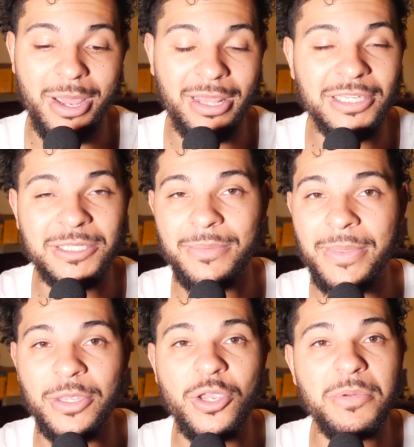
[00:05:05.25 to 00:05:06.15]
And listen,
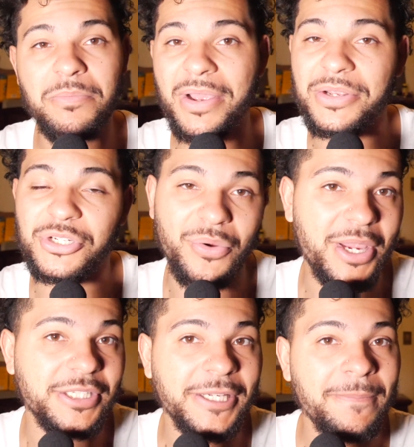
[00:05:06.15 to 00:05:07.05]
man, the human brain is
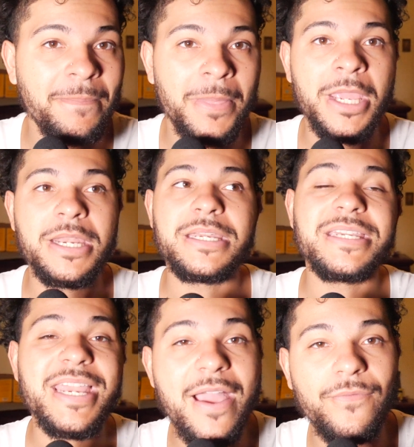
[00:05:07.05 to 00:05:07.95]
crazy.
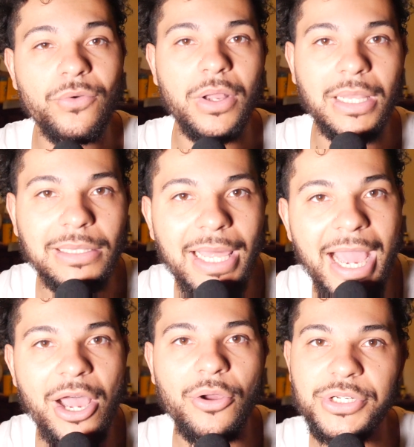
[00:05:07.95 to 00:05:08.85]
Never
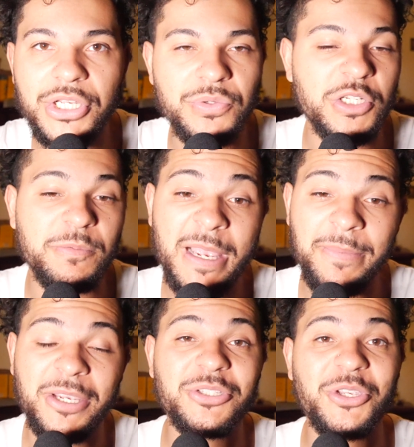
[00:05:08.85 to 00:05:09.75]
allow disrespect,
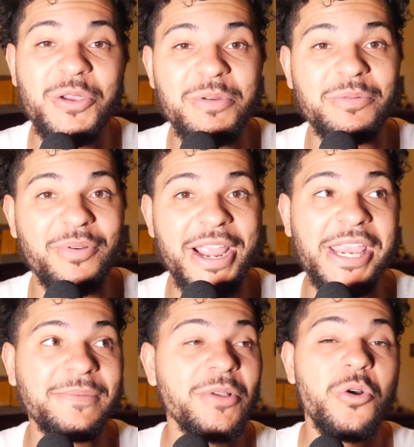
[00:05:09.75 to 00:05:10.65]
because the human
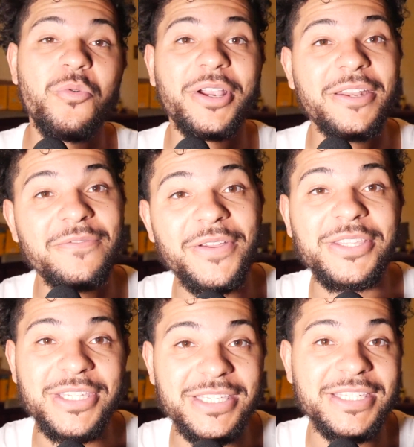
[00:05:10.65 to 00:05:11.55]
brain will
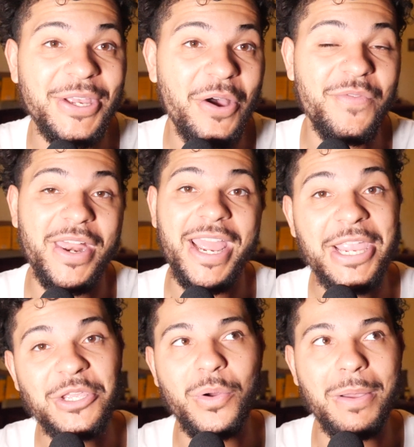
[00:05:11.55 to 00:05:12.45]
convince itself that, hey,
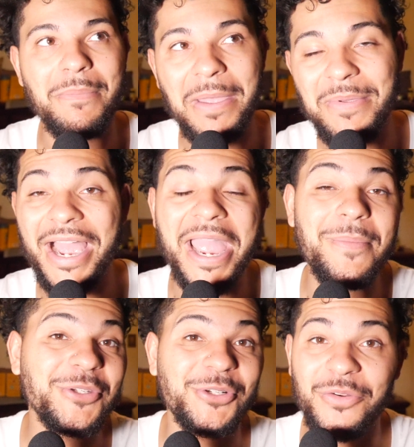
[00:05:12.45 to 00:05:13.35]
you know what, maybe I am
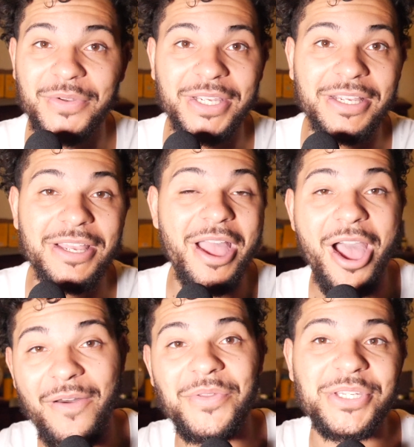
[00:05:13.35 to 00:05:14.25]
deserving
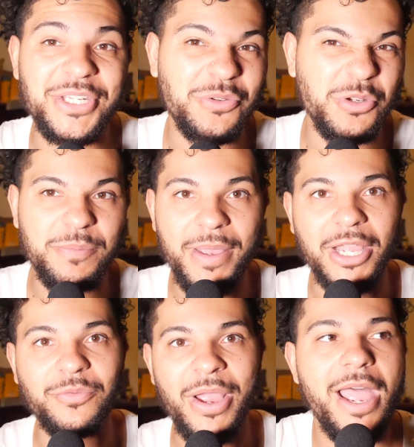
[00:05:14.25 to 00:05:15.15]
of this
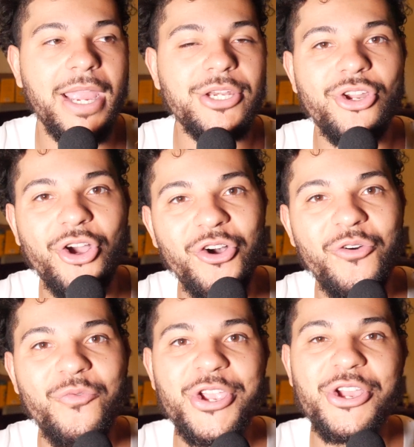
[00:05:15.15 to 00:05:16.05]
disrespect, right? I know
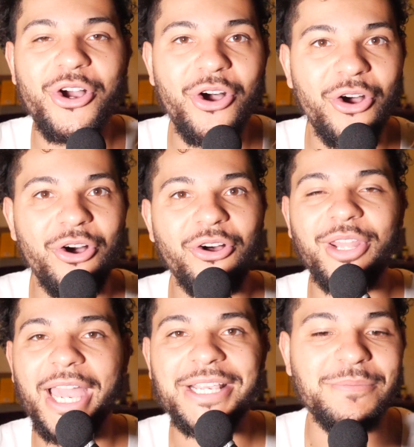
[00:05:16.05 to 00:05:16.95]
we all
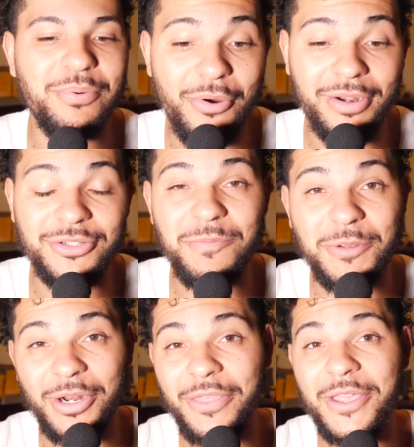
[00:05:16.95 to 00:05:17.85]
like support, and truth be
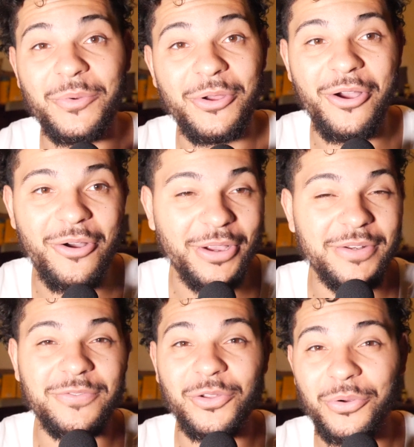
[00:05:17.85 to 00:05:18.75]
told, I think we all
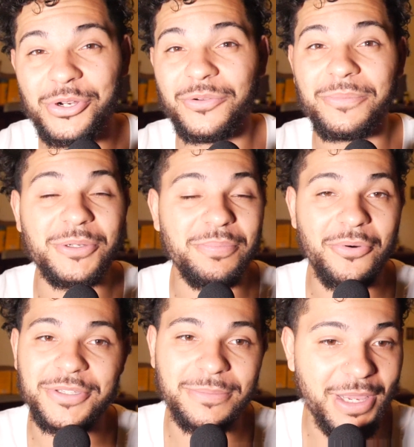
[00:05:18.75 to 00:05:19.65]
can flourish from
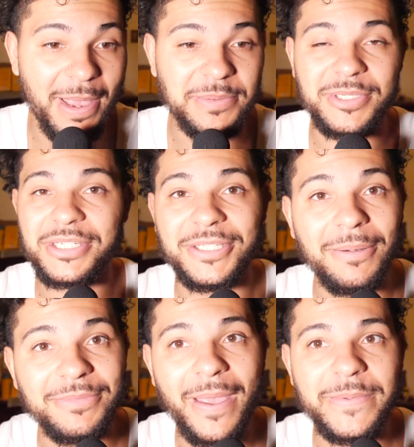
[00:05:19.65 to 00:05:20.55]
support sometimes, but just
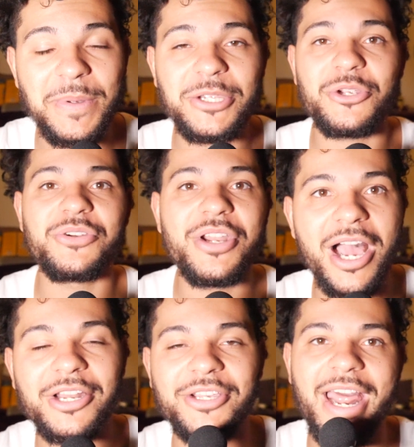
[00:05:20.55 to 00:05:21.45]
sometimes, man, you're
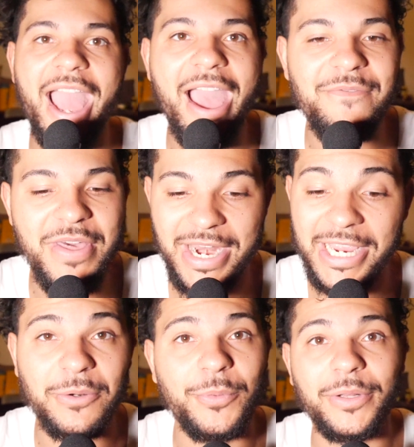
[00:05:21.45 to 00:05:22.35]
not gonna have that. And I
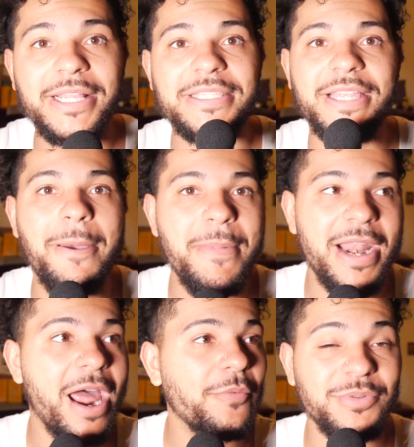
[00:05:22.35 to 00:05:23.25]
can relate to that, man.
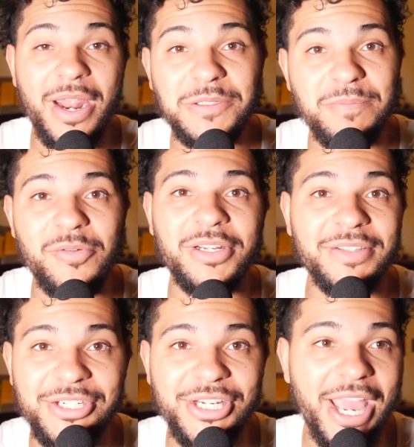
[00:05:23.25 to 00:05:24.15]
When I was building
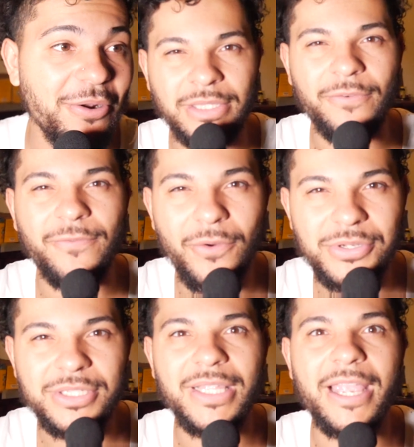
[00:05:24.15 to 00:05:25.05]
this channel, the
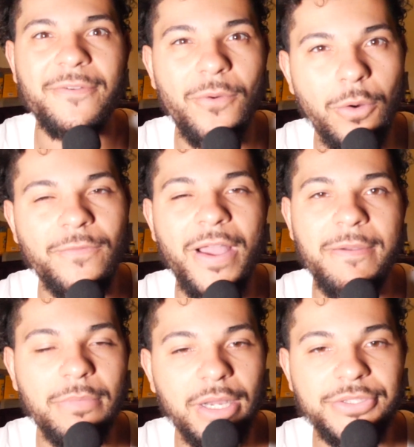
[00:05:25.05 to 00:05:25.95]
first like 4 or
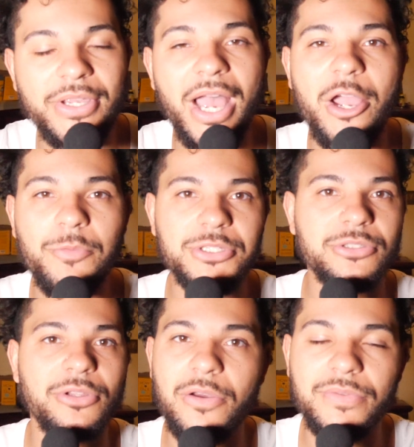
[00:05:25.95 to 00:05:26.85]
5 months, I was
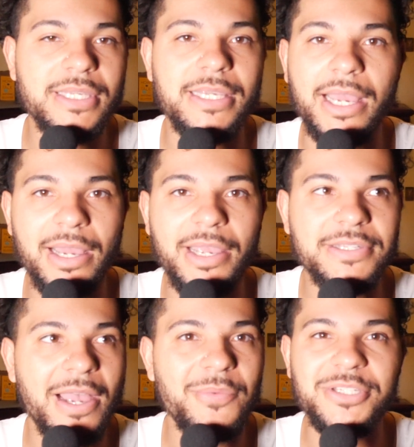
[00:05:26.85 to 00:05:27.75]
lonely, guys.
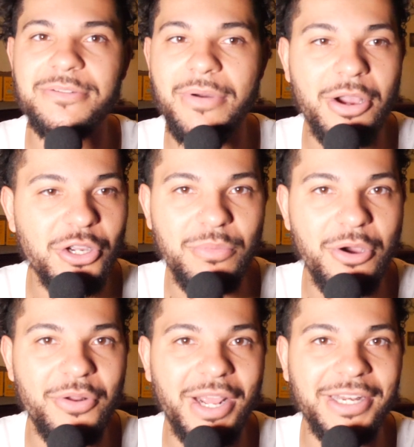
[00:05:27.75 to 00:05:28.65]
I was in monk
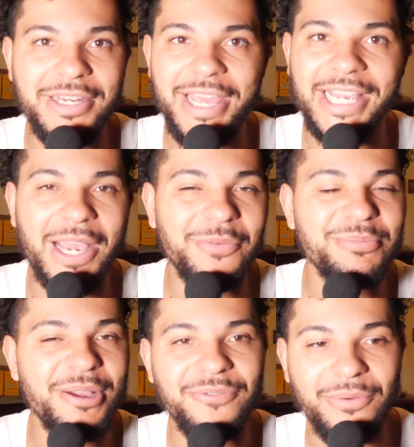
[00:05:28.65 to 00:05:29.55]
mode. I didn't hang out with
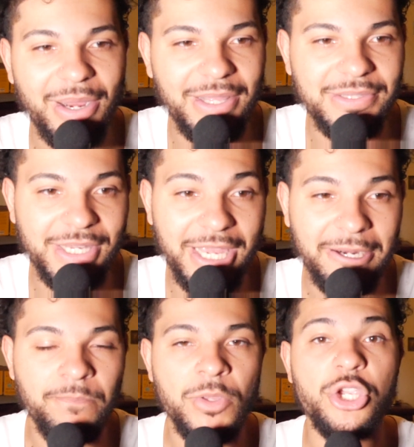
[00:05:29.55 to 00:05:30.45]
my friends.
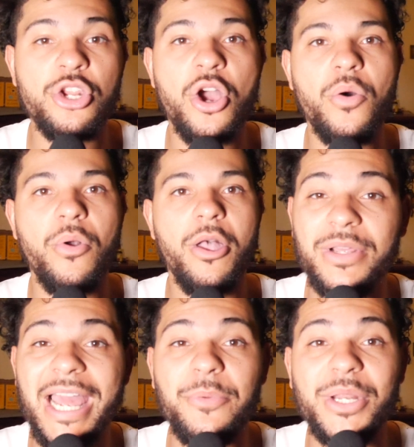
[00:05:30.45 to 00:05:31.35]
And you know,
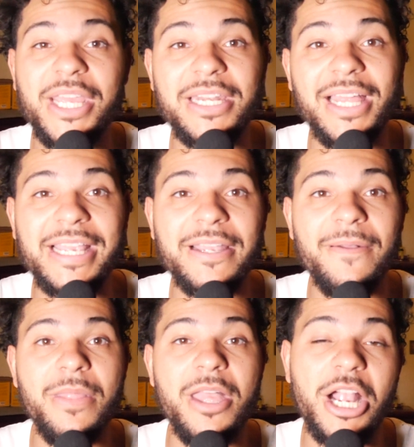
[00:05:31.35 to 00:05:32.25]
when I would hit like
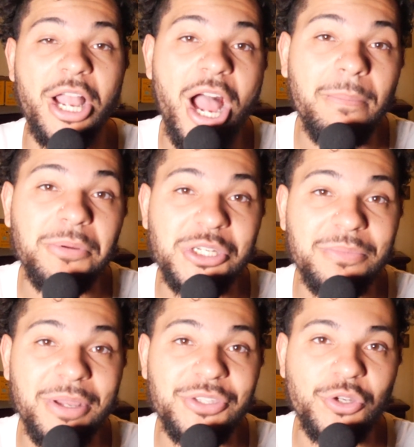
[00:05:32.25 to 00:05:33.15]

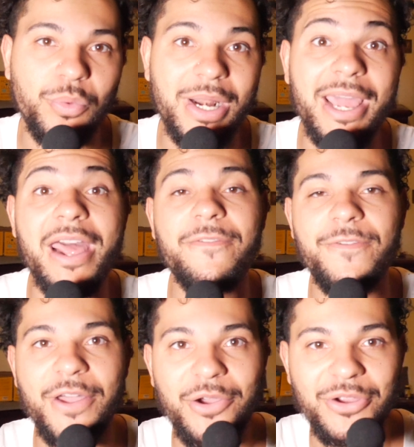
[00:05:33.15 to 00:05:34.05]
accomplishments or what I have
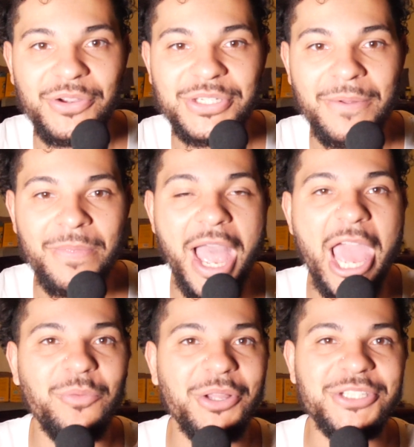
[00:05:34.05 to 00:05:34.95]
failures,
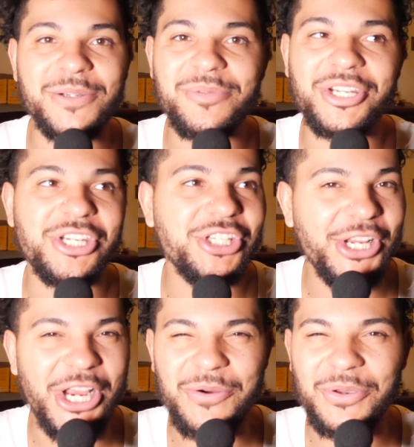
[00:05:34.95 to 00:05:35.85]
I'd want someone to
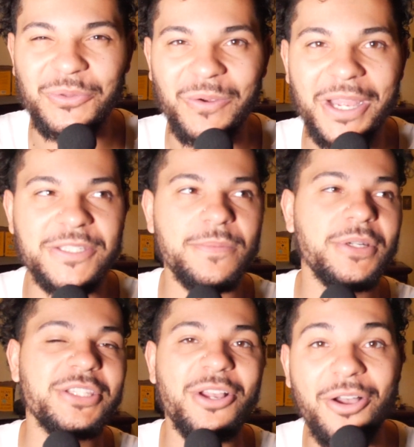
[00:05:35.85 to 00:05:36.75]
share it with, right? Someone
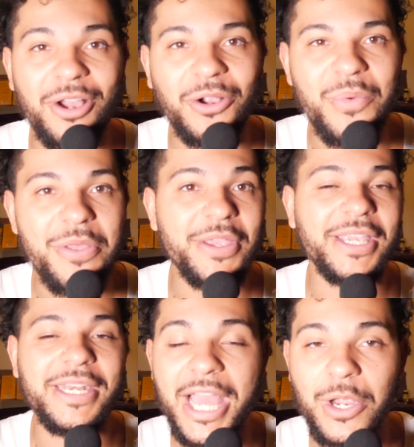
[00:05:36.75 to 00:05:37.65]
to talk with and
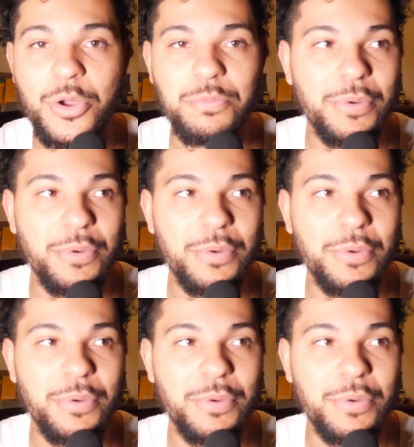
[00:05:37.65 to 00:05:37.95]
connect with.